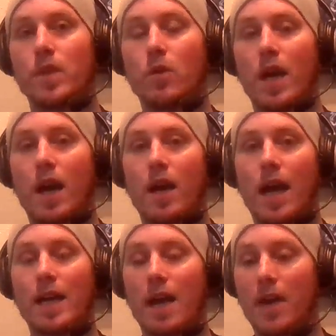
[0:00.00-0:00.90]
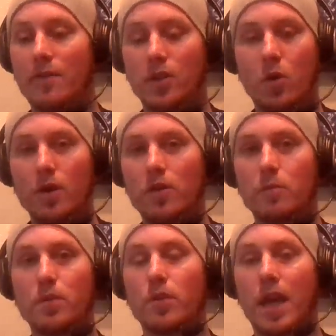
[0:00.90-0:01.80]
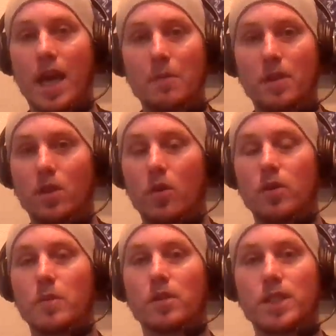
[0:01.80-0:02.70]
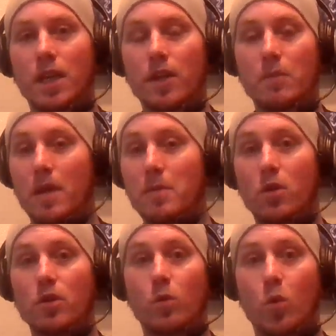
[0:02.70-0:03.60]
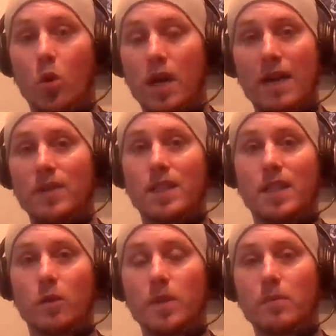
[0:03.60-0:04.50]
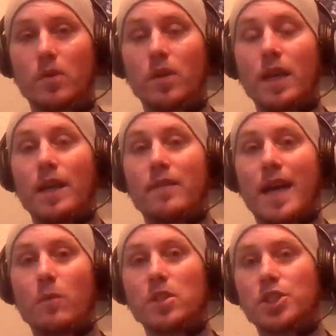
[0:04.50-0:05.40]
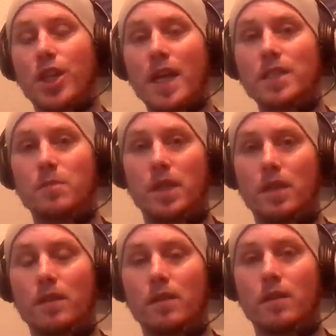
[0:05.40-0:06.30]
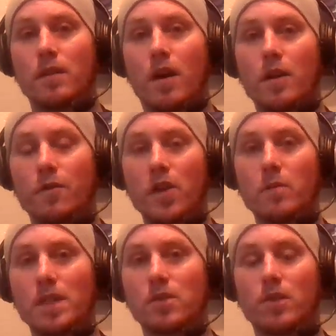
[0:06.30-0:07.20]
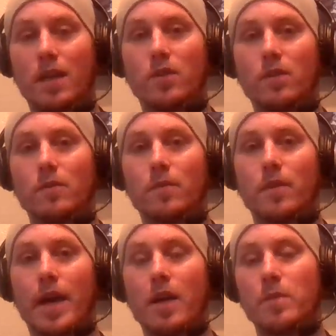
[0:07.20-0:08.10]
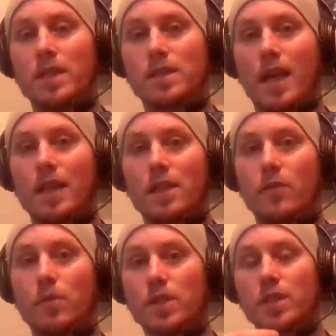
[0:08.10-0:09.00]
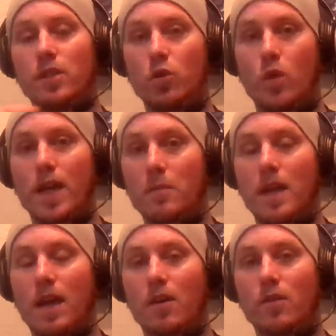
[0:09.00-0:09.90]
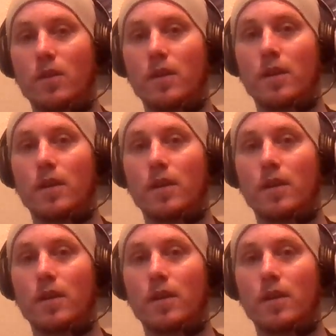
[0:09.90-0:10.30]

After going through boot camp and going through military and maybe going to war and having to kill people, that would change me on a fundamental level. I'd be a slightly different person than who I am now.